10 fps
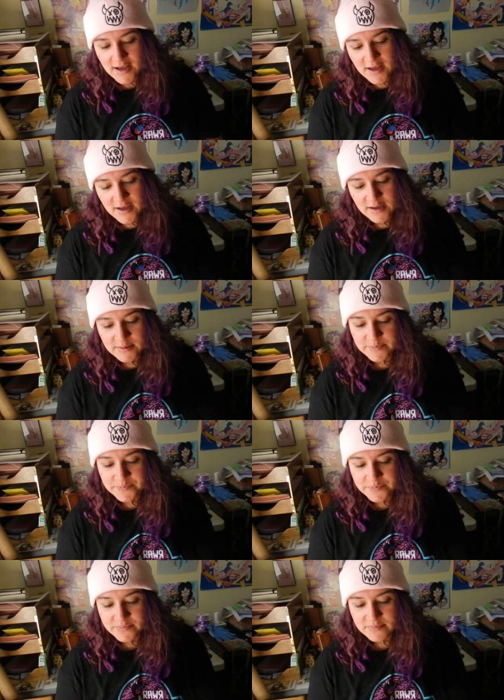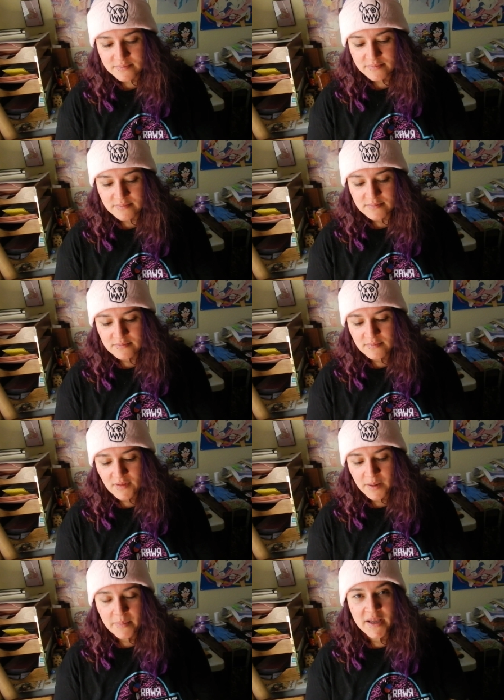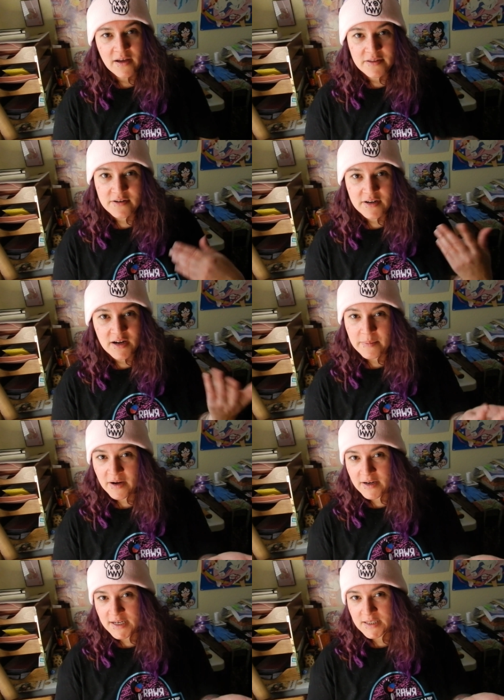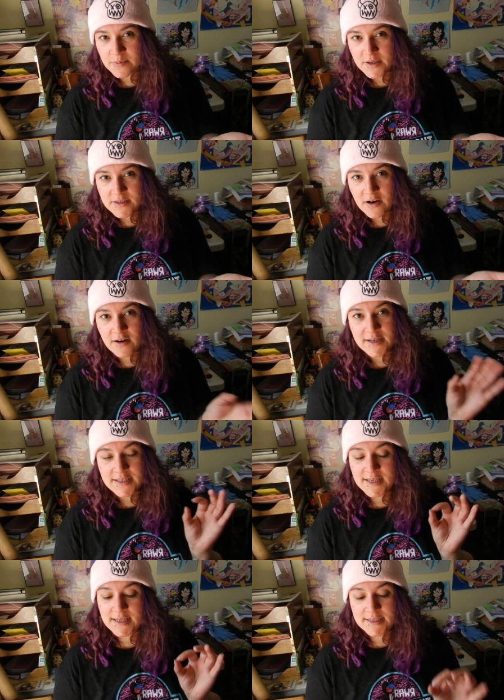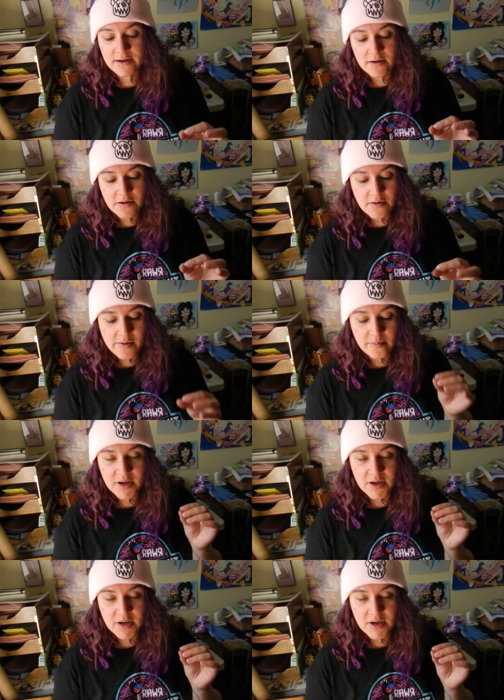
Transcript: Um, my other American Express card is at zero,